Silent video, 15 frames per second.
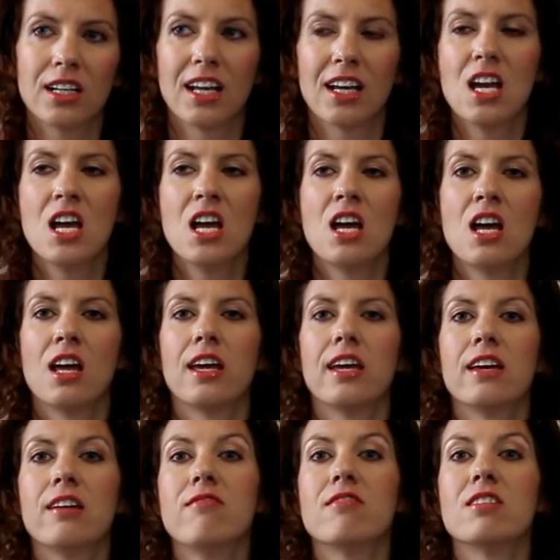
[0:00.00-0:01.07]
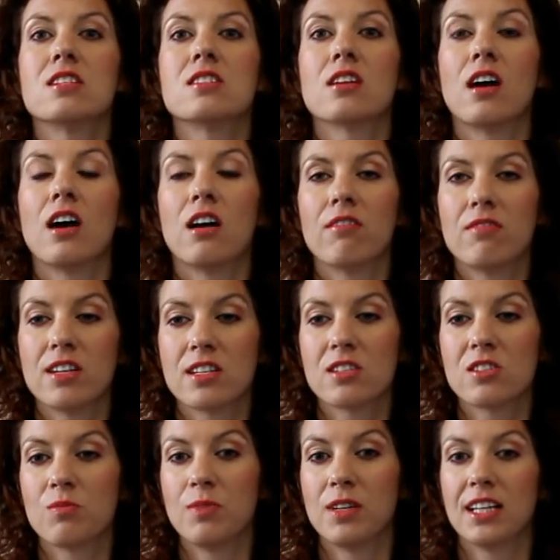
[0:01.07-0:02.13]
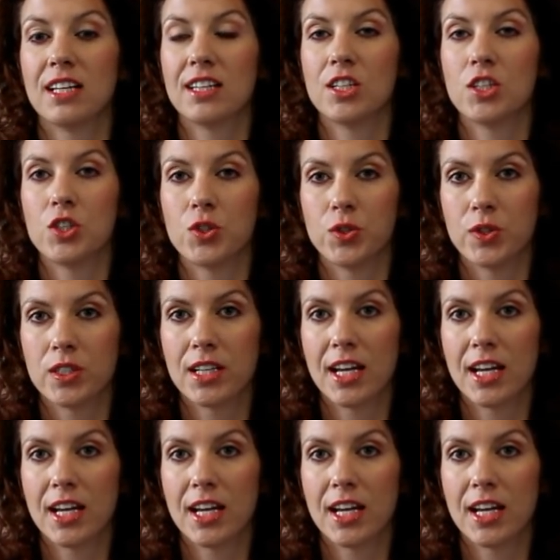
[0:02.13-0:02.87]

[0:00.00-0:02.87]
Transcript: Like, it was obvious to me that they shouldn't.